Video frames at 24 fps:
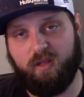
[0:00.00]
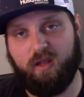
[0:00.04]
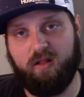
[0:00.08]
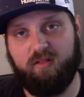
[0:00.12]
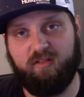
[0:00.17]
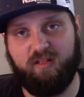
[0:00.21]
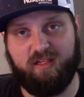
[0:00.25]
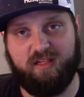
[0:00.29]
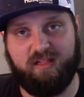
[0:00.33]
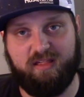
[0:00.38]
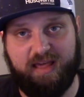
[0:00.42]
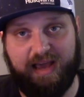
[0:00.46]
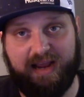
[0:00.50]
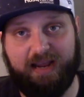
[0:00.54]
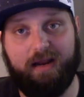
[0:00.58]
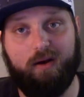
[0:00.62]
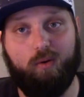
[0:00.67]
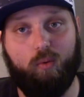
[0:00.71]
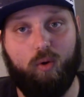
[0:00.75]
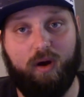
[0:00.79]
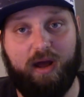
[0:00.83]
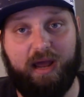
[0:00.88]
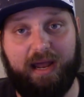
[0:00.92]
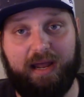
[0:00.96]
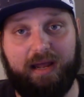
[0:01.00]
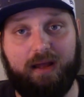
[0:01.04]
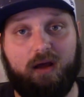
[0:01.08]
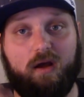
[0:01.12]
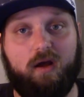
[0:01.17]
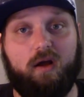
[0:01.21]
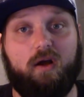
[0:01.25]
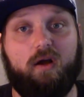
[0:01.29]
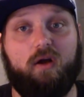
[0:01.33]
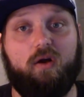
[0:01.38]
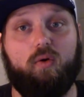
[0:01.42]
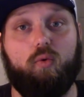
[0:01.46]
The second way,
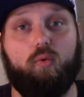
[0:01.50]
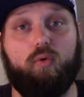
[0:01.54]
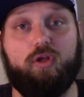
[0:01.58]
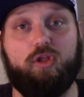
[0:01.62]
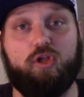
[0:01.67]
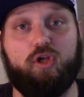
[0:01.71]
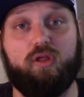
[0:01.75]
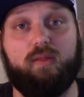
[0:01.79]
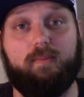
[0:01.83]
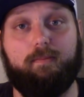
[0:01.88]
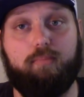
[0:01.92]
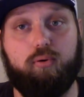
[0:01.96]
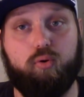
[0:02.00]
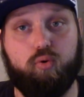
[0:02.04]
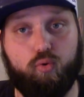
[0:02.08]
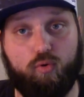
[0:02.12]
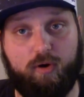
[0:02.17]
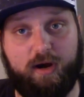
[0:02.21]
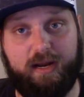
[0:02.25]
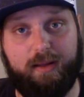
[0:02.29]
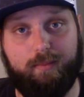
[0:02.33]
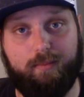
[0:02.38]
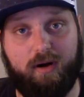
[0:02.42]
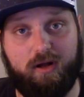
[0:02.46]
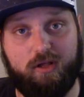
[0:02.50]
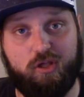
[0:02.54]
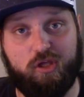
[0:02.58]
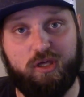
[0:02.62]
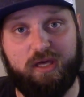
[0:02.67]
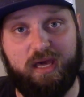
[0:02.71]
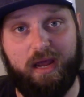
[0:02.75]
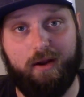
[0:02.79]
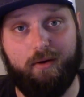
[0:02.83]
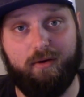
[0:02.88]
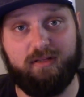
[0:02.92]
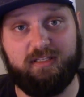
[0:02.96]
which is pretty much
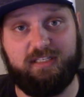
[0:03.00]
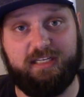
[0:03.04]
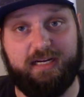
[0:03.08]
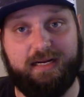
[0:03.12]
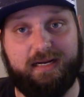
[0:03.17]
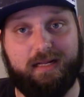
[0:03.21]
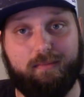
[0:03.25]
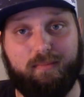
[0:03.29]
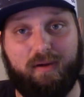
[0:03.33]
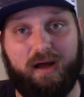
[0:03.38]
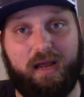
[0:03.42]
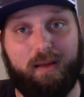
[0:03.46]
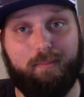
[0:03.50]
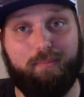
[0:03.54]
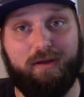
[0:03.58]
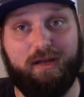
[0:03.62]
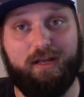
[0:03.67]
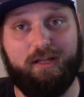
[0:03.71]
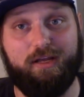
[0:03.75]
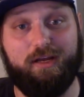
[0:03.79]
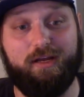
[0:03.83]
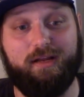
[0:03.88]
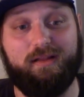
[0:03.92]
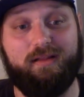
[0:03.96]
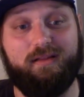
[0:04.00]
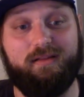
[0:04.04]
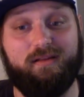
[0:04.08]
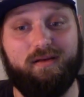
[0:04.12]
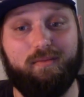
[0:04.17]
guaranteed in my opinion,